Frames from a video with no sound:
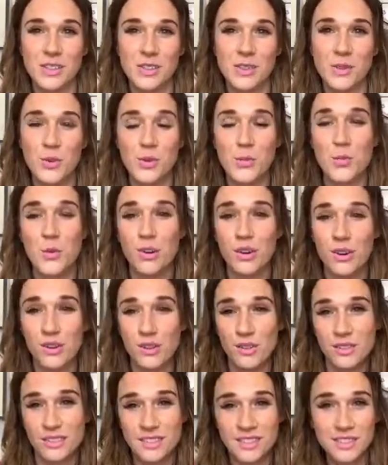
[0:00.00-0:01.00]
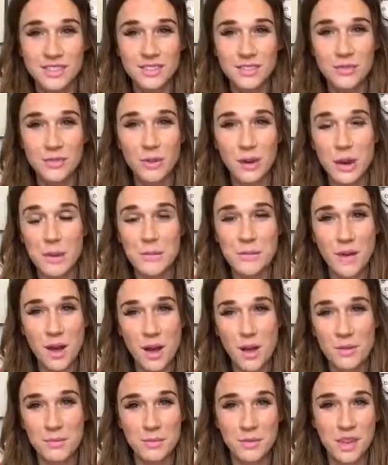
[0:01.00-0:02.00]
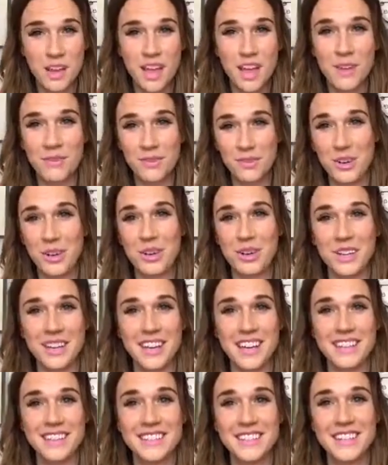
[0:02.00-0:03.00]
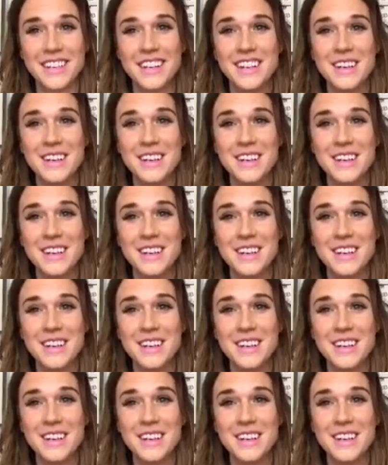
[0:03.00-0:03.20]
the world for a mom and for your kids.